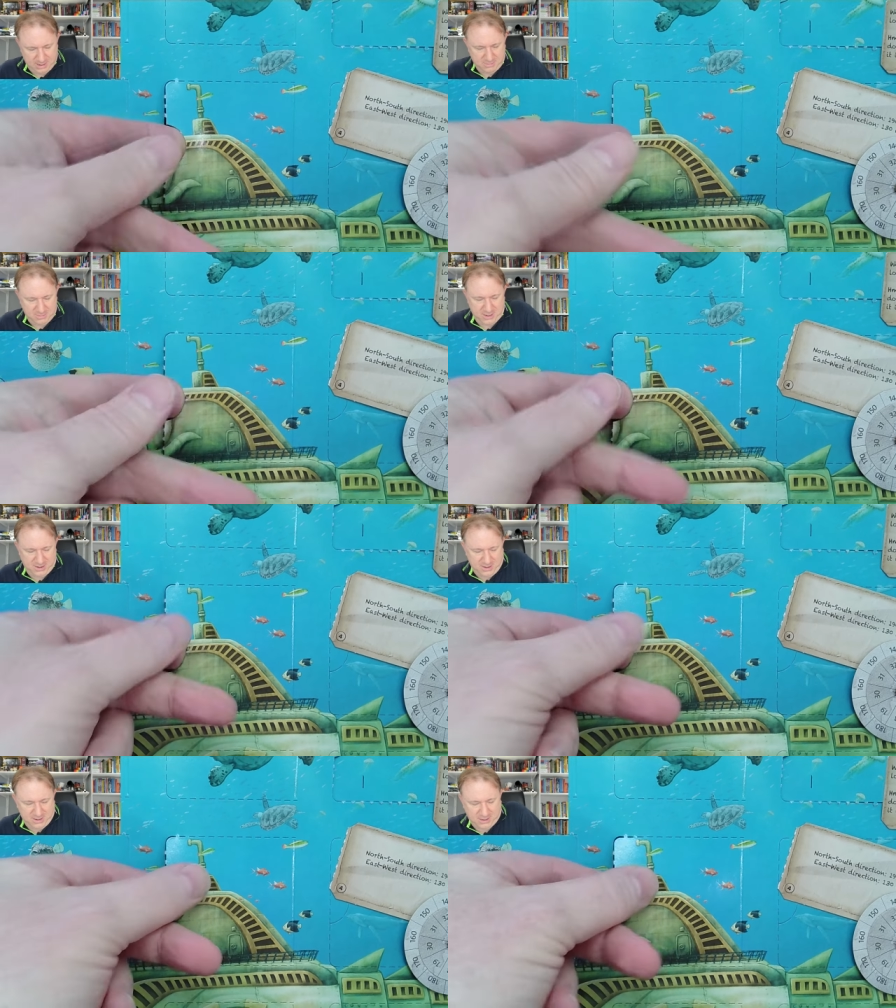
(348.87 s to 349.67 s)
Oh my
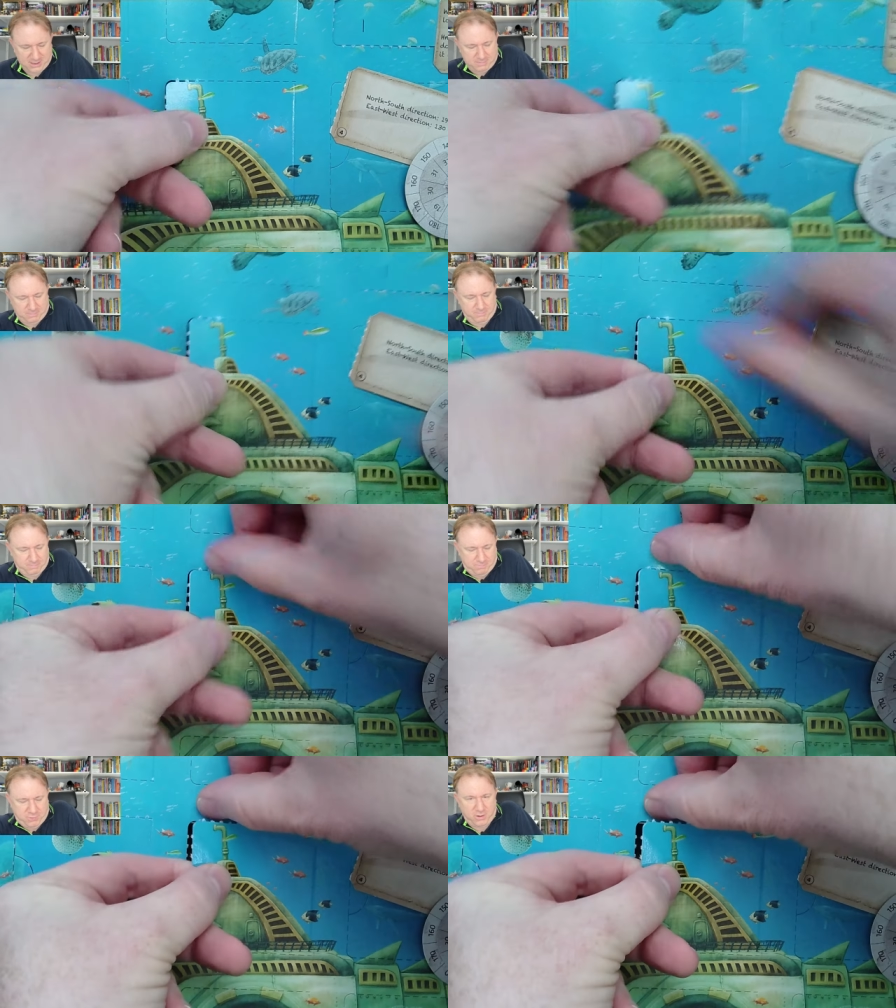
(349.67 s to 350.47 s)
goodness, this
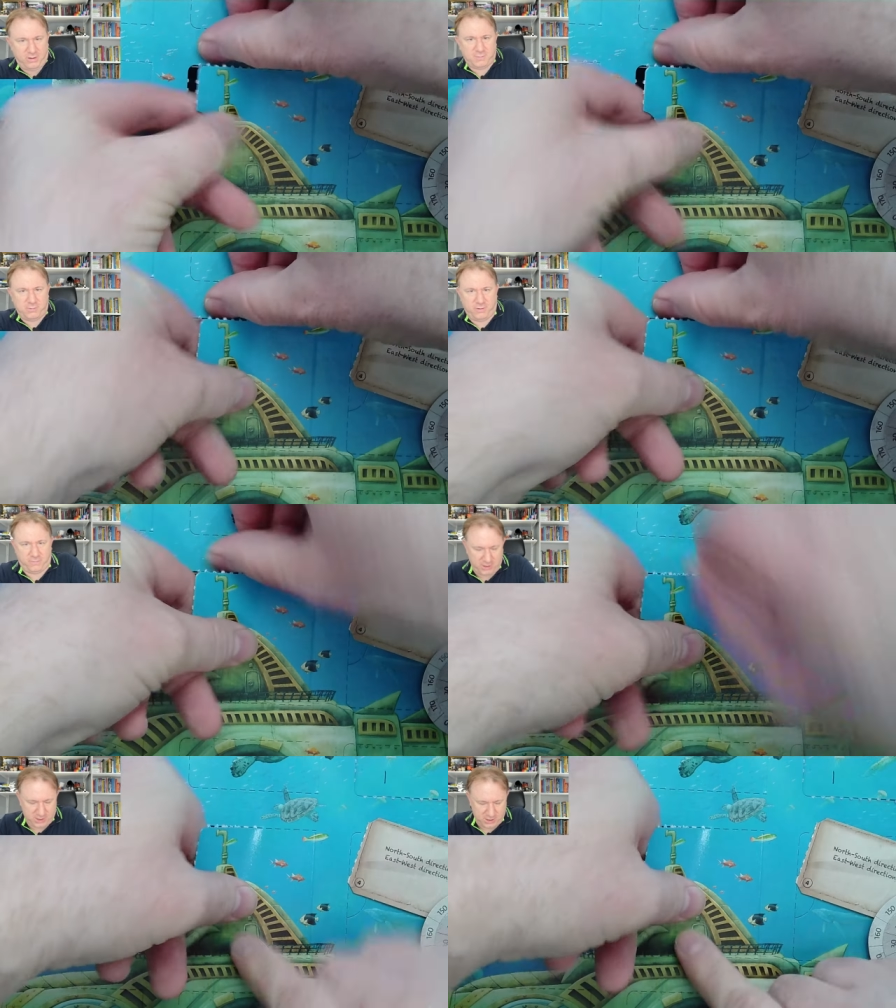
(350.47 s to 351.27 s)
per, these
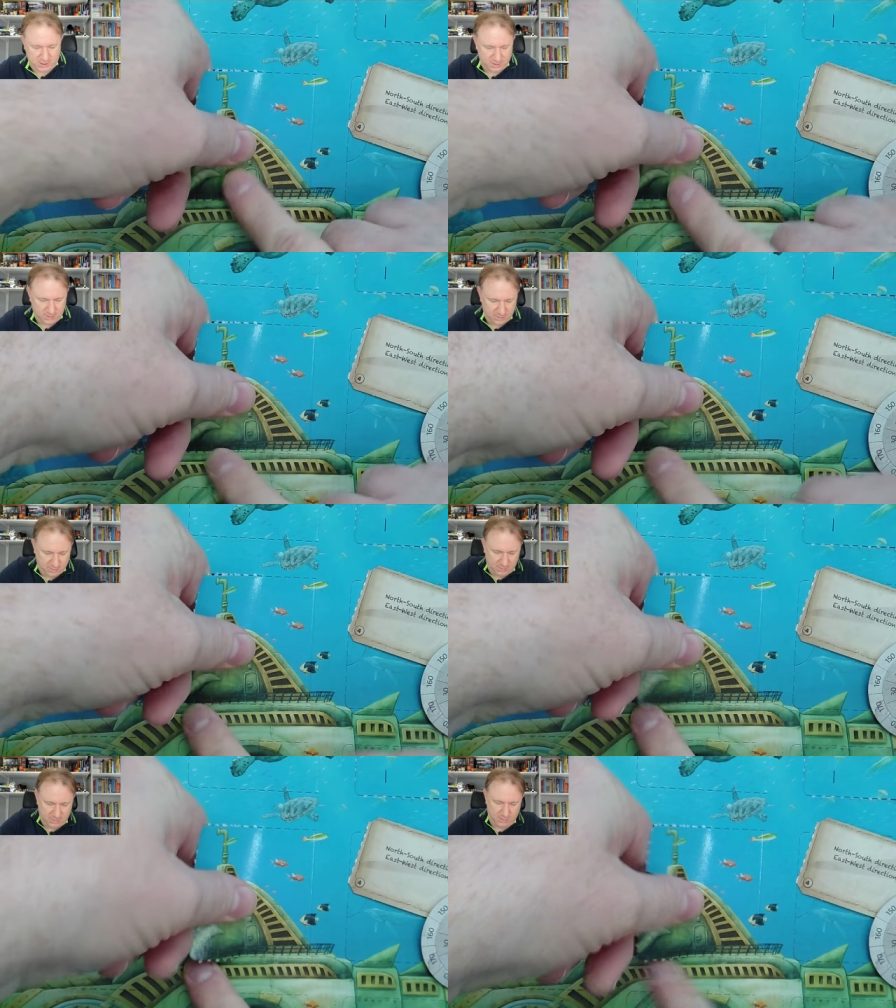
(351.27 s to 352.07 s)
perforations and
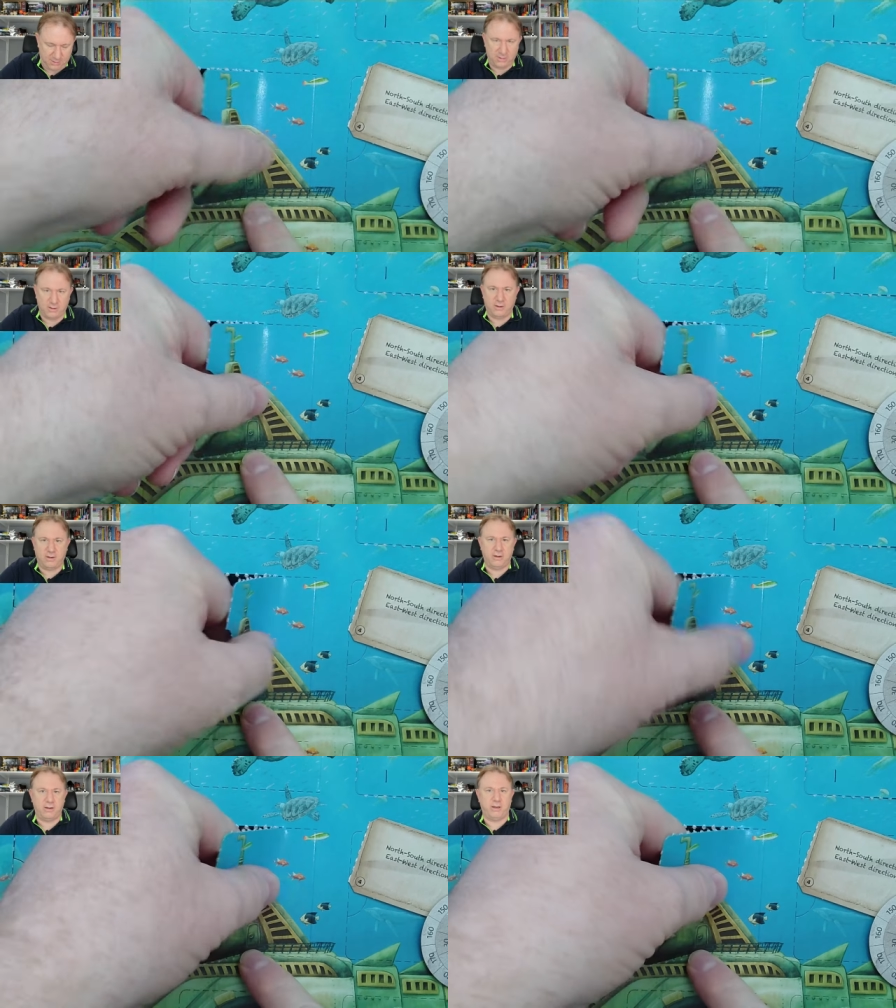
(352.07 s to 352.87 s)

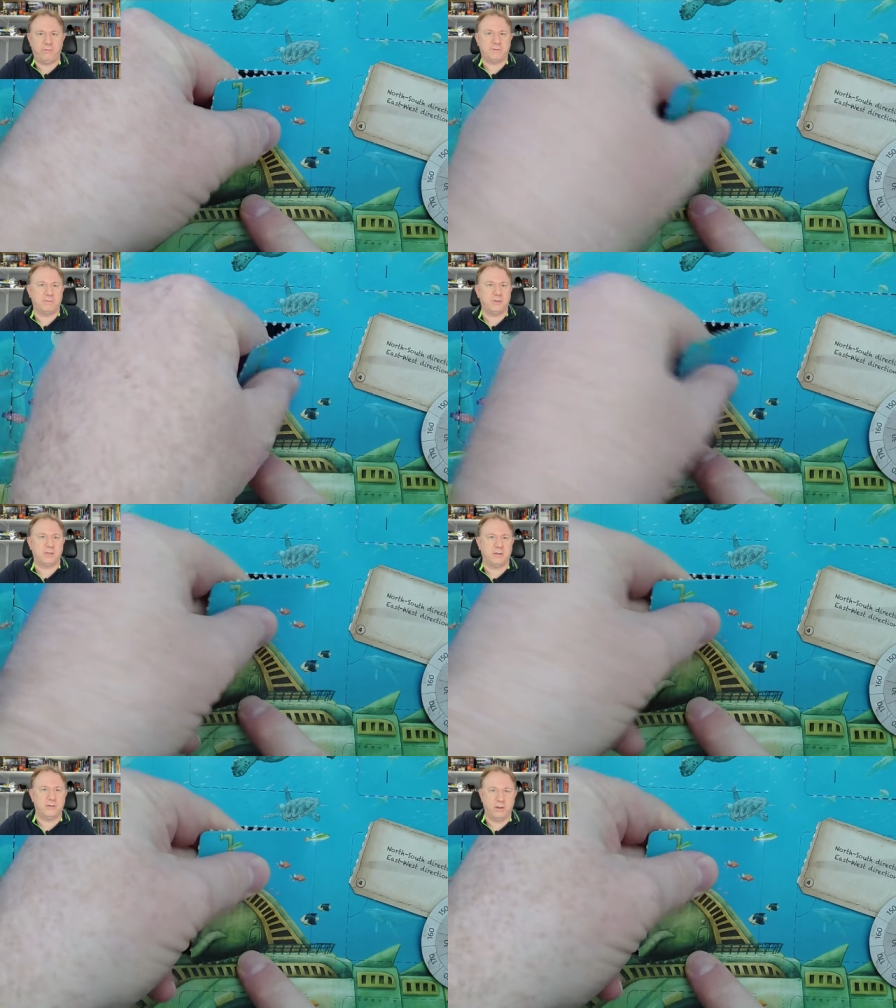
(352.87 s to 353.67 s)
right, perhaps I'm
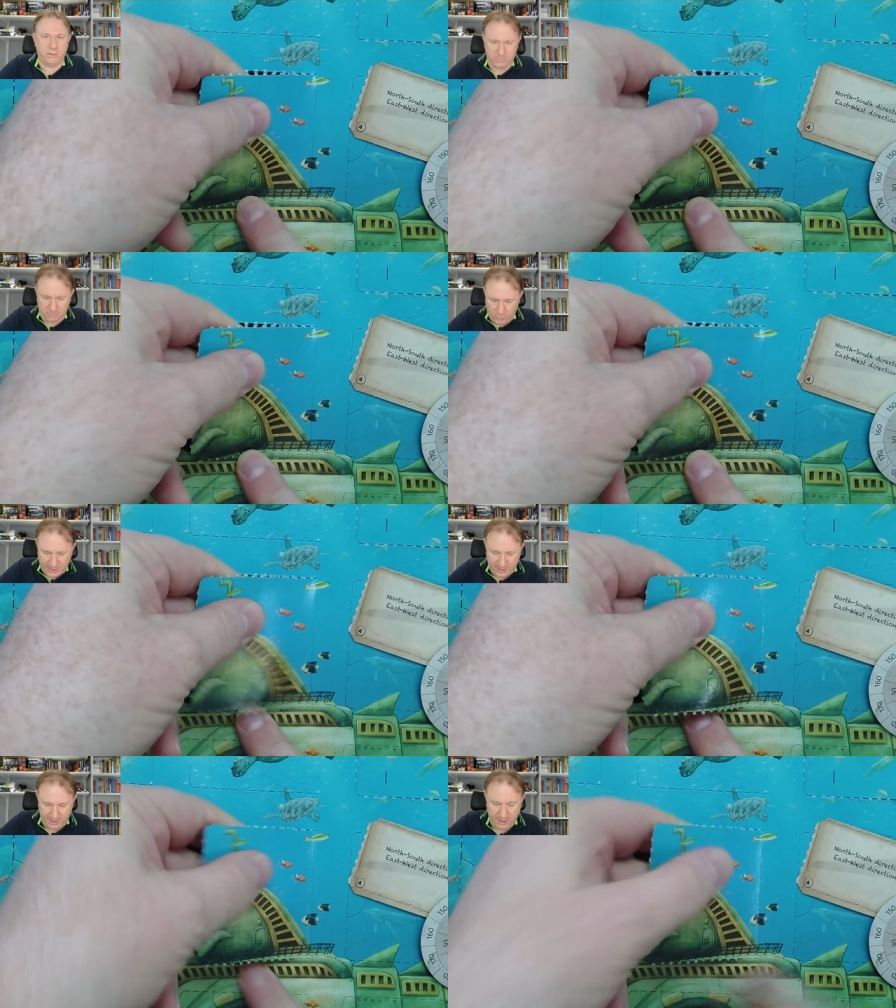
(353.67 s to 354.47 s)
just a, a
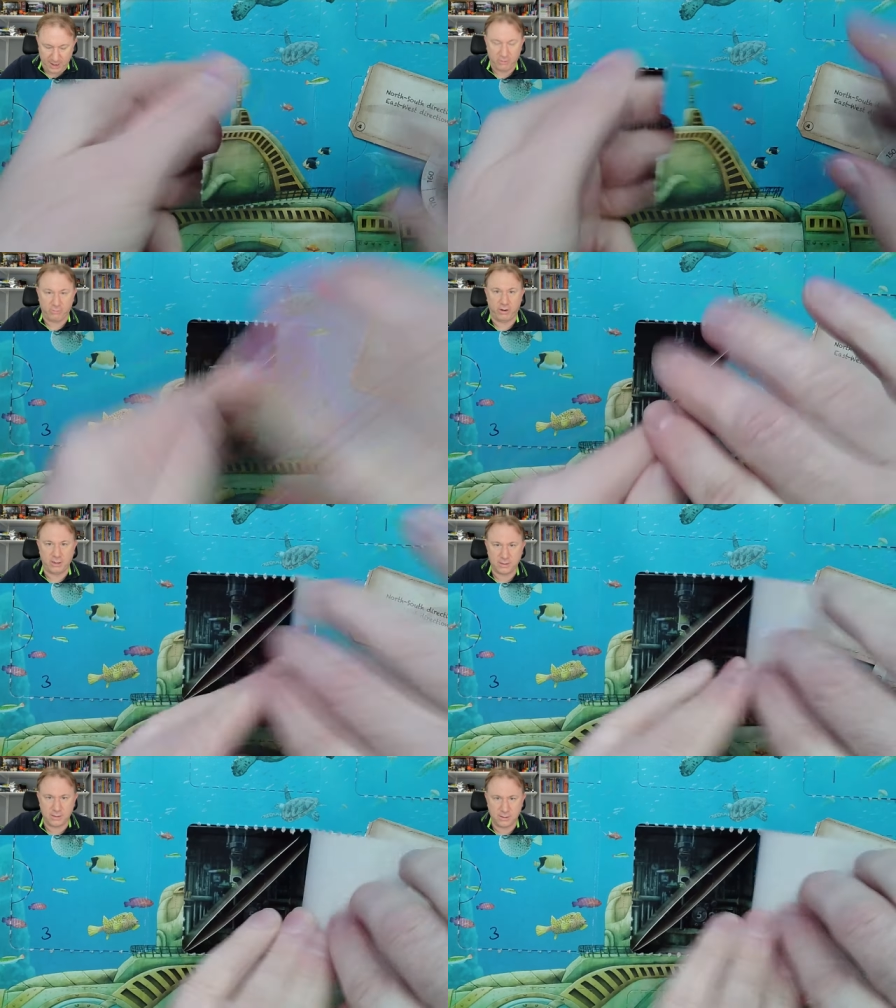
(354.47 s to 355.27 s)
weak clean. Right,